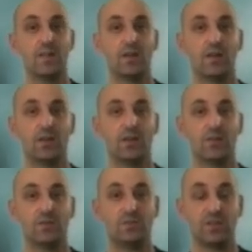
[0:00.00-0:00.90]

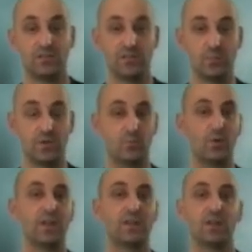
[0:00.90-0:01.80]
and simply
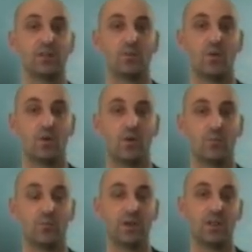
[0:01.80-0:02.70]
bringing
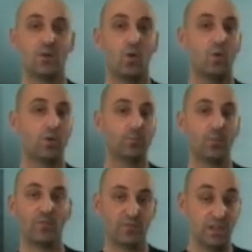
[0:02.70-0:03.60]
all
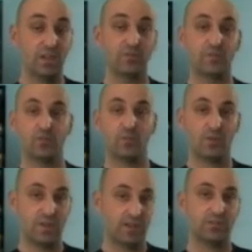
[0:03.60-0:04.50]
of EVE to
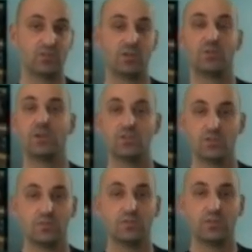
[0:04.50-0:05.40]
the next
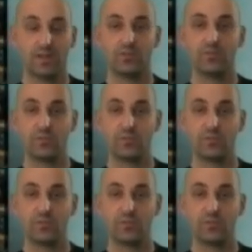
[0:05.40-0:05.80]
generation level of